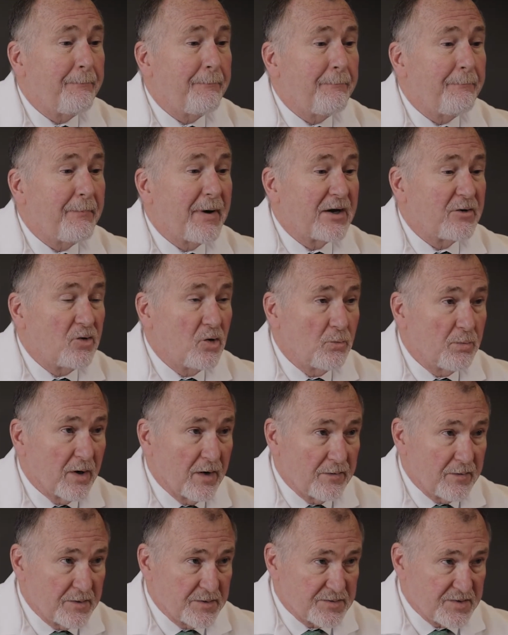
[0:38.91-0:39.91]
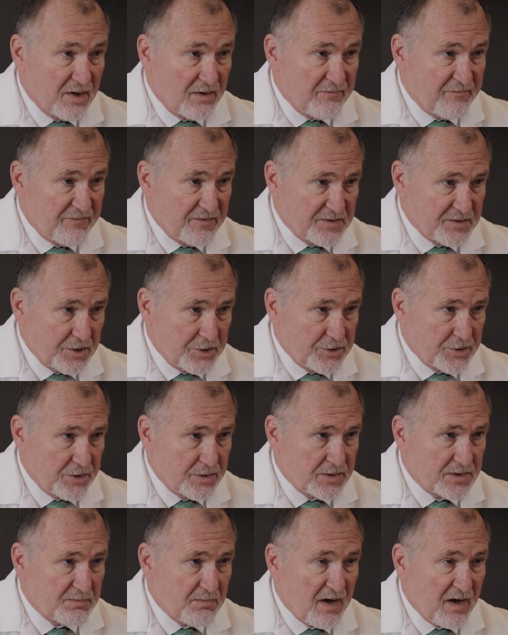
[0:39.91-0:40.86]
My two brothers are physicians.